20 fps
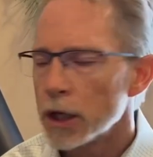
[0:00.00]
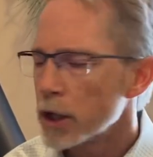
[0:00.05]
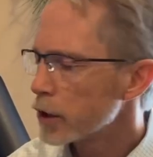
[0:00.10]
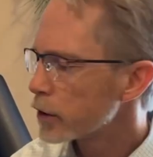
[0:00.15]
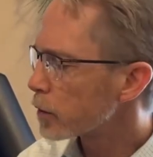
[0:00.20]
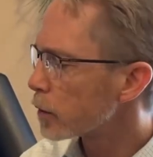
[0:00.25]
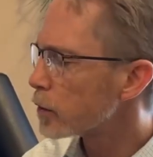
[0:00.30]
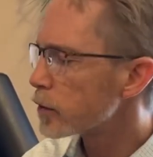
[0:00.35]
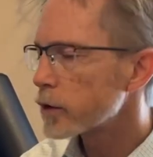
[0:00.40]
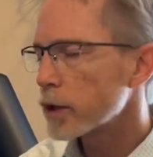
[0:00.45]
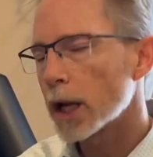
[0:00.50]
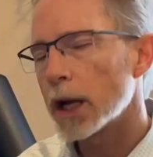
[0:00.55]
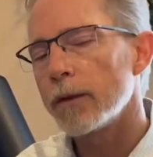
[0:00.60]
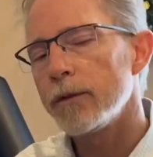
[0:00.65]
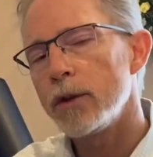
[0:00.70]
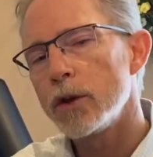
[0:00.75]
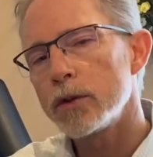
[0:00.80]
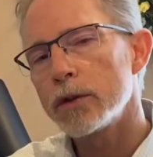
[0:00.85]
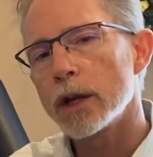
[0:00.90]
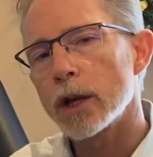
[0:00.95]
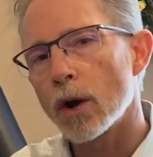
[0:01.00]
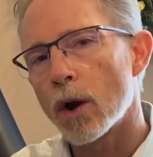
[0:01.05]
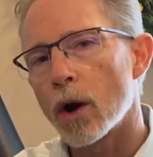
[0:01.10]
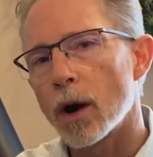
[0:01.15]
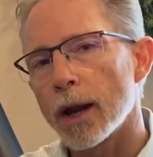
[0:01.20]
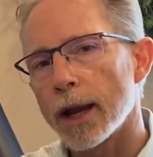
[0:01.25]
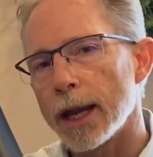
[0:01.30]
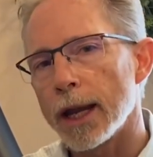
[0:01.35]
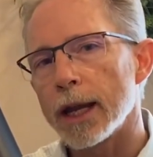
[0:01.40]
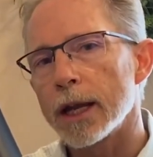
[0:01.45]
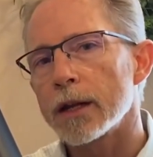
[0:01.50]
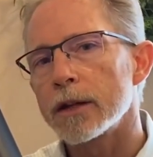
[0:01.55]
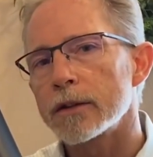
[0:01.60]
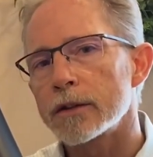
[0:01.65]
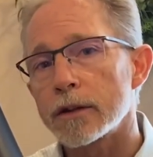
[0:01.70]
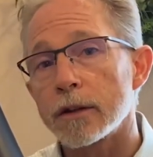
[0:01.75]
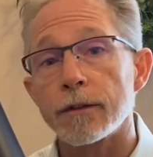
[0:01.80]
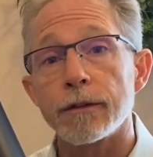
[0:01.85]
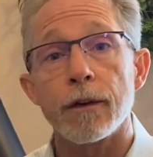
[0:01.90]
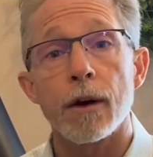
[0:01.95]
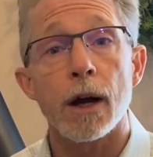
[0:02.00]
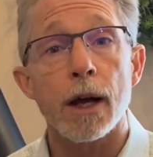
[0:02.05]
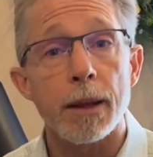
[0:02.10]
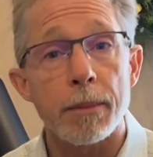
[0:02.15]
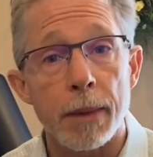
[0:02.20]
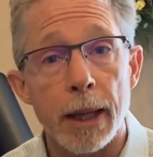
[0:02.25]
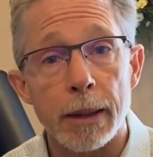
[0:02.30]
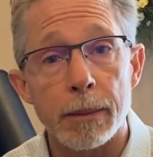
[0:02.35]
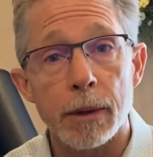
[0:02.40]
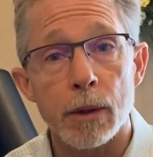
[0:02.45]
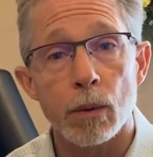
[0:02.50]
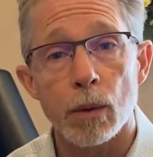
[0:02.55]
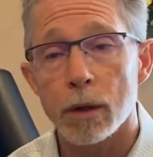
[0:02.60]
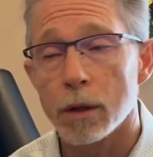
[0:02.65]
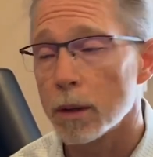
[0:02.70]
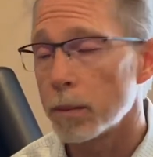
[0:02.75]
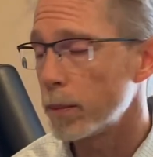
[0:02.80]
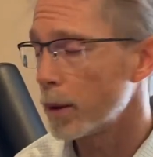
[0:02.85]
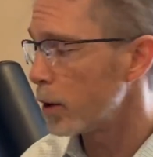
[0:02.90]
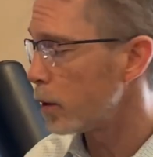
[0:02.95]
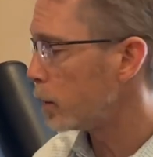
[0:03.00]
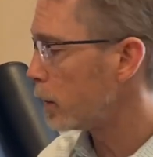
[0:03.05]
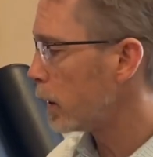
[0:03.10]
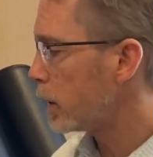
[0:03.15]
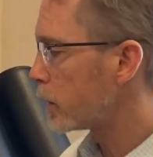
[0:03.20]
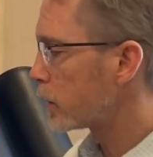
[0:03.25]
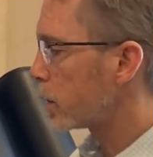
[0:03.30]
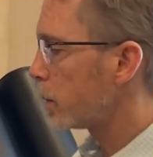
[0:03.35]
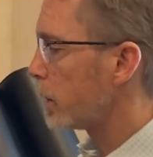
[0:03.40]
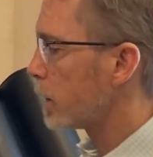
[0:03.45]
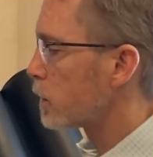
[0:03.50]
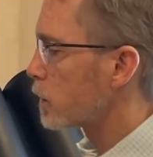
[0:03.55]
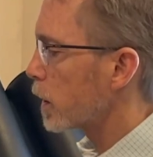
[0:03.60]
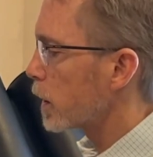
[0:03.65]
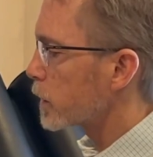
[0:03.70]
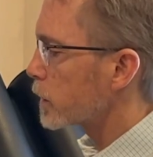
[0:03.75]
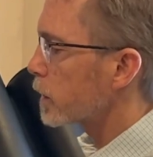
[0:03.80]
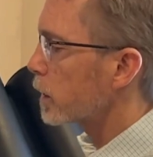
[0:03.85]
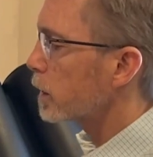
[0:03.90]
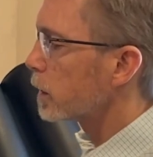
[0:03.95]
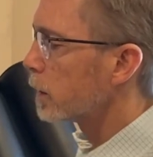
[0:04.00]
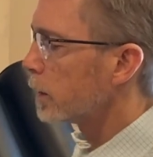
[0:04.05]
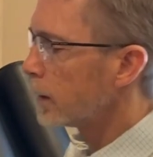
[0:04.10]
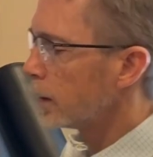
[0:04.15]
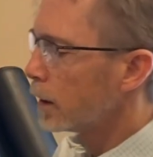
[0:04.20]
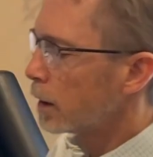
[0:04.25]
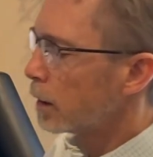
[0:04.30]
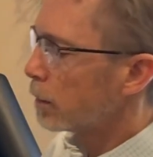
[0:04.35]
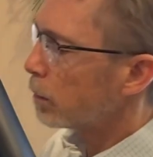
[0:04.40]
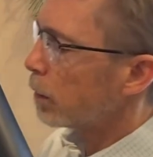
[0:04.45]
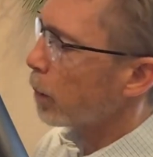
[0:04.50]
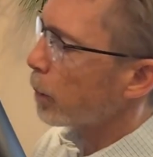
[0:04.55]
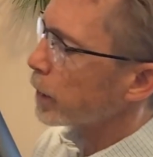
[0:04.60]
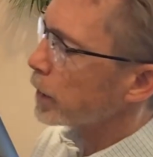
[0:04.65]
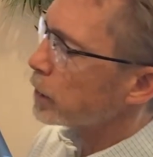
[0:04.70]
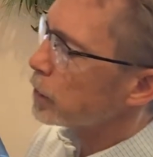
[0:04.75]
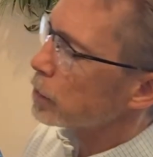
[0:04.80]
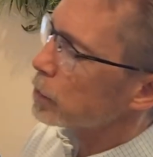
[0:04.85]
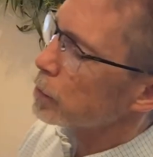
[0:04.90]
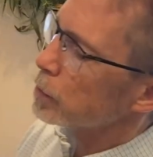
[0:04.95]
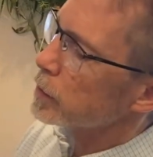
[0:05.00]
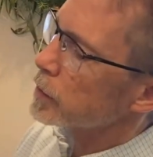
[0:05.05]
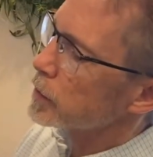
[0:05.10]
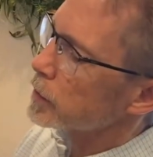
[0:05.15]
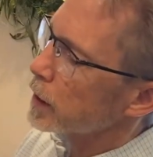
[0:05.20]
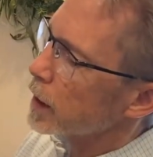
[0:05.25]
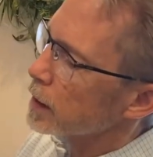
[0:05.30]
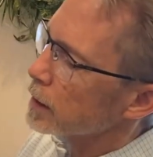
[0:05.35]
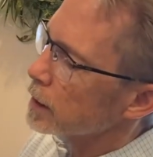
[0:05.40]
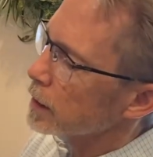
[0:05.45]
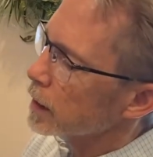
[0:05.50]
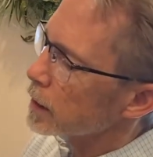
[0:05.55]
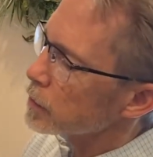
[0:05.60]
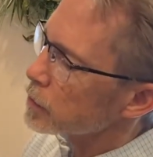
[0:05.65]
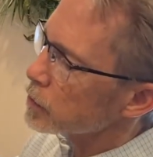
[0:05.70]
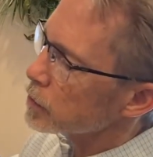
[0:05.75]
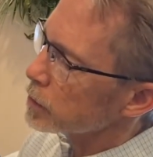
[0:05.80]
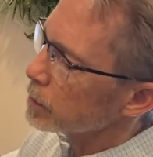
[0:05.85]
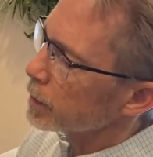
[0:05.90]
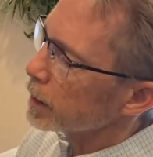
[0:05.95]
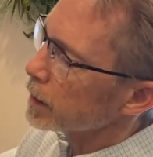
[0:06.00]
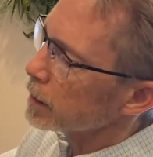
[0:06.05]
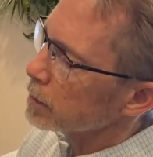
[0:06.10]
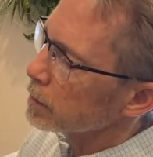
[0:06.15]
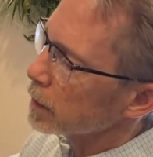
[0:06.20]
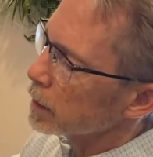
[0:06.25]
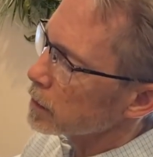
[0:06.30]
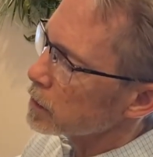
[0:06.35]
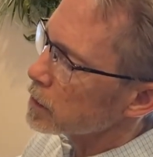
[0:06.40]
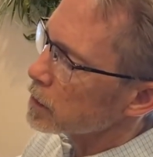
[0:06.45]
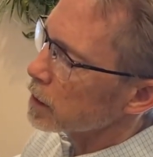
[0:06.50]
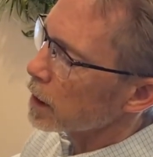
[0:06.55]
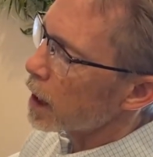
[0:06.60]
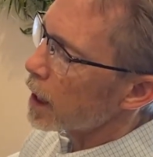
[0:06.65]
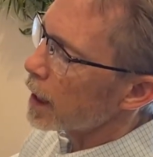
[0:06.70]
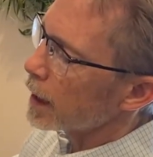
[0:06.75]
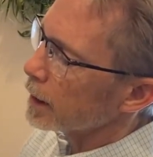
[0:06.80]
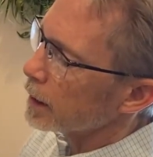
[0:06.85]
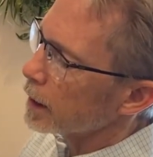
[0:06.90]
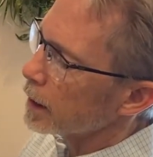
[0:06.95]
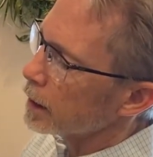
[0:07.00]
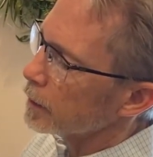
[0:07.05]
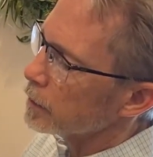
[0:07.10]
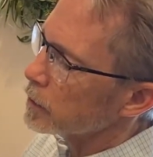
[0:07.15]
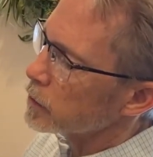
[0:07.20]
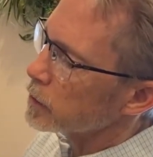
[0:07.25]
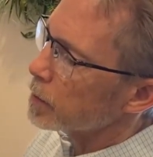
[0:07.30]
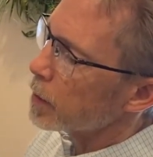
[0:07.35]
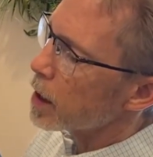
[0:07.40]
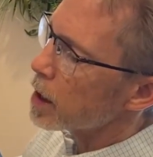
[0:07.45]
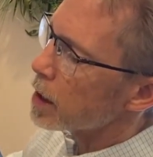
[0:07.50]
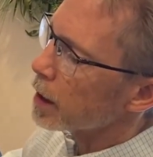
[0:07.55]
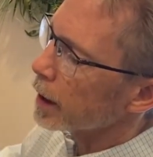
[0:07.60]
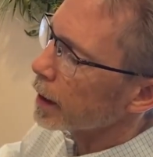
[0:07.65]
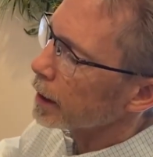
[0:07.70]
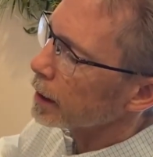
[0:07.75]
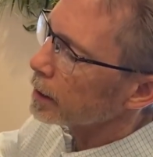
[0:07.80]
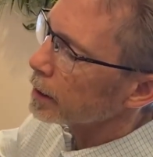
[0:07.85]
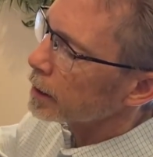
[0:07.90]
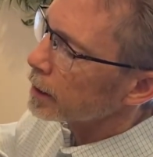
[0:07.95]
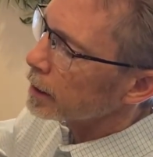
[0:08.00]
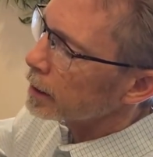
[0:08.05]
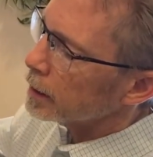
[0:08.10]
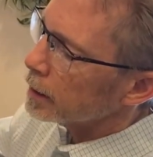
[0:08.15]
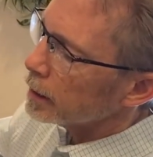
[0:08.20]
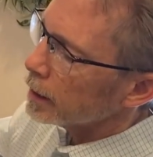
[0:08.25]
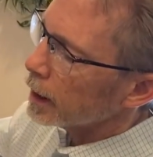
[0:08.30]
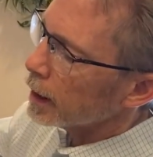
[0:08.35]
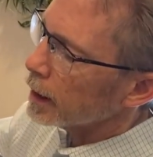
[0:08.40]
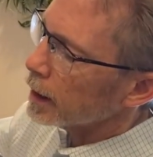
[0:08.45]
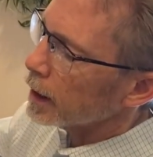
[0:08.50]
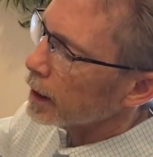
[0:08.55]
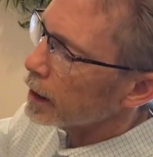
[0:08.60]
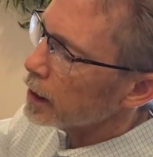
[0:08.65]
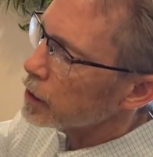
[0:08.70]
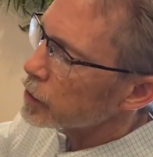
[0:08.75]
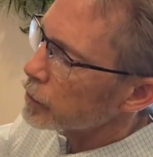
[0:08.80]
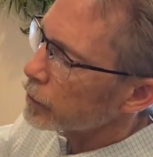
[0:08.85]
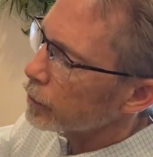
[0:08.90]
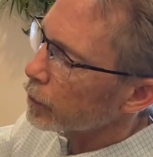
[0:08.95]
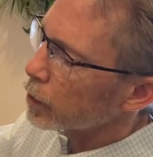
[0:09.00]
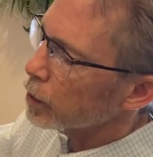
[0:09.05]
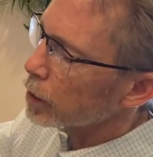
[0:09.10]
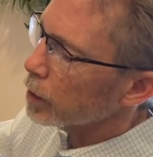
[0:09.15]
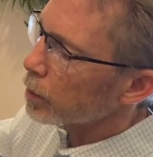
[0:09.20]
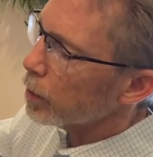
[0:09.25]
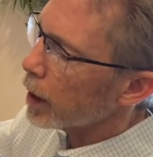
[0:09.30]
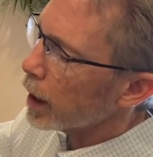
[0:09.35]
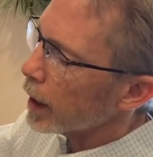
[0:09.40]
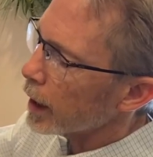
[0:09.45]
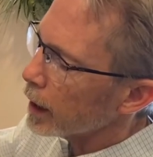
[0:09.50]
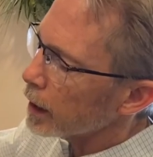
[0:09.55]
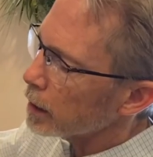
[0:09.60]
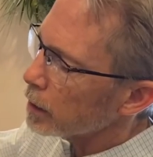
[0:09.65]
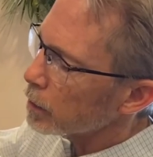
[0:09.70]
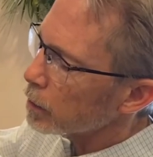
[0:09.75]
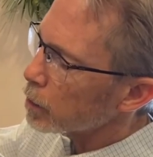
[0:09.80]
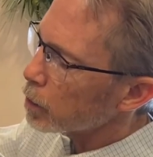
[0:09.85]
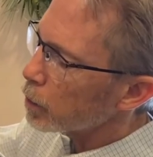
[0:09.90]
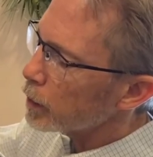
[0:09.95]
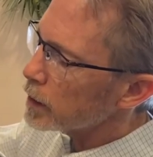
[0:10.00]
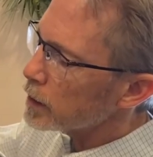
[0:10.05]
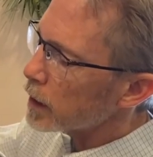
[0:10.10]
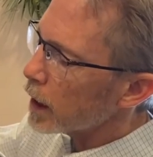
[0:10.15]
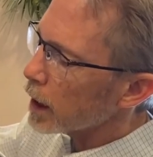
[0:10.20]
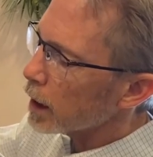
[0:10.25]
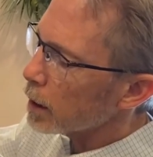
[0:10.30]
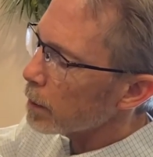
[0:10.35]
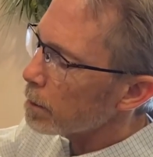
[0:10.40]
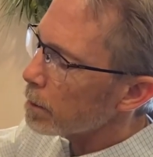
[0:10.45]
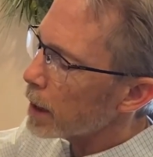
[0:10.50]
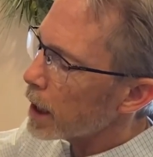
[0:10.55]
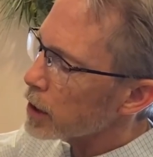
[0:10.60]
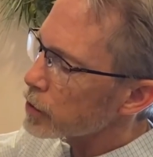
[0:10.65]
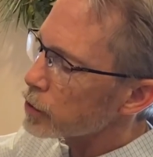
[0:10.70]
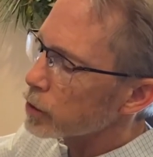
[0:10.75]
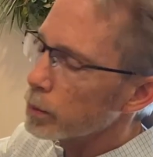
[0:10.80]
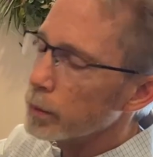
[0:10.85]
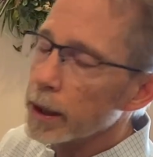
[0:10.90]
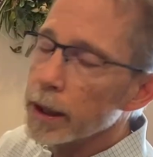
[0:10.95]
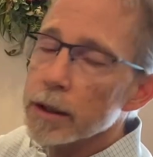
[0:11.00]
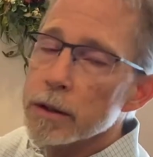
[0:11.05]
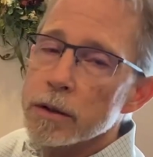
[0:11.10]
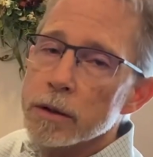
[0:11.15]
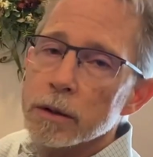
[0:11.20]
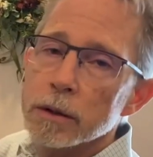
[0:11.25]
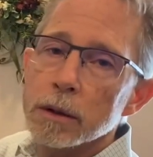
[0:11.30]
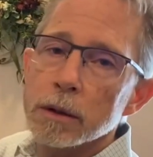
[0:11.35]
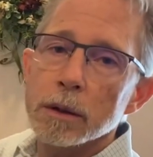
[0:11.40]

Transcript: So instead of using our hands to find maybe where the bone needs to be adjusted, what we do is take the instrument and slide down the spine, and at each vertebrae, we take a measurement